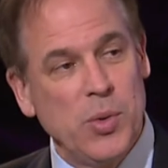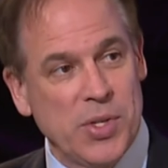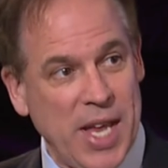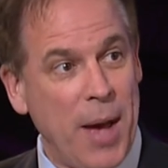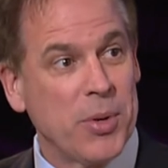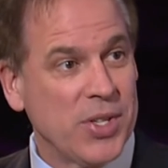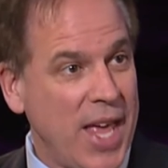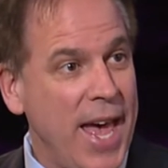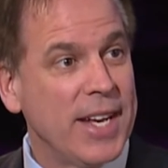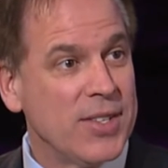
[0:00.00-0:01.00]
you establish
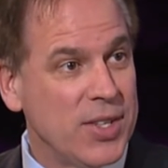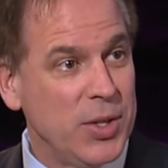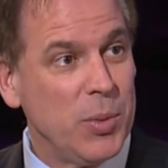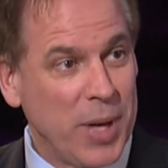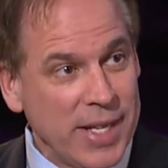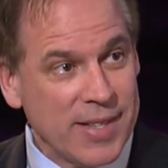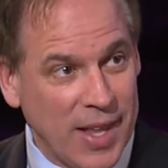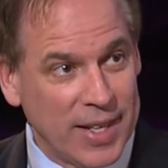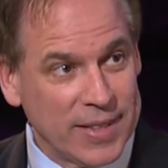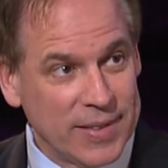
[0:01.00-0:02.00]
that as the new
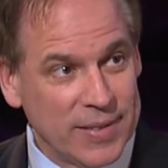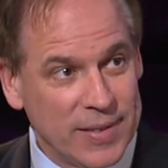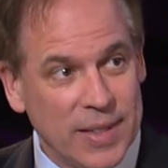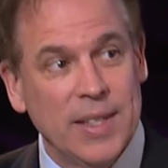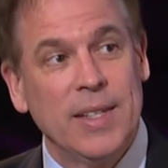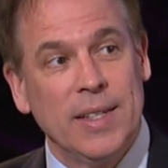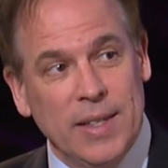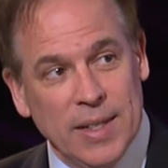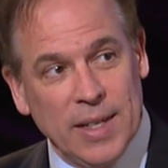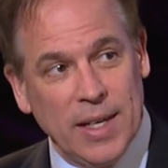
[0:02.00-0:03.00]
baseline,
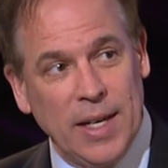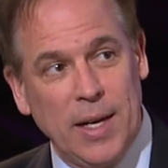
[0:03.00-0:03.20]
mm-hmm.